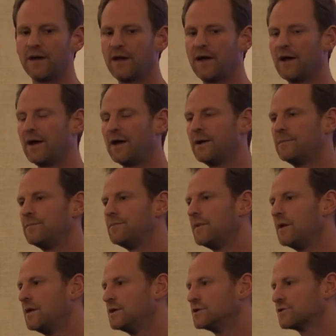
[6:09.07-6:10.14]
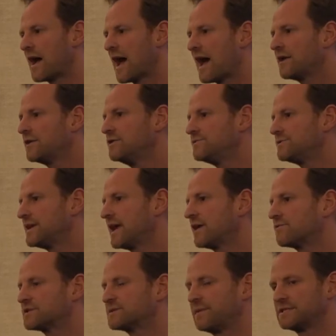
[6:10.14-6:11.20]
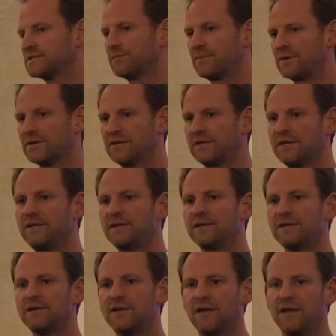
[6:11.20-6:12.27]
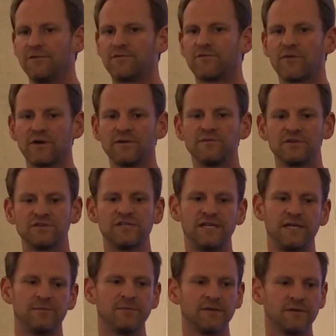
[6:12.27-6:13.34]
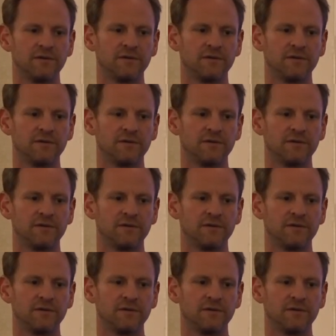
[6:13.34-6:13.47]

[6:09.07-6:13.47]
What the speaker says: So how do you take responsibility in front of your team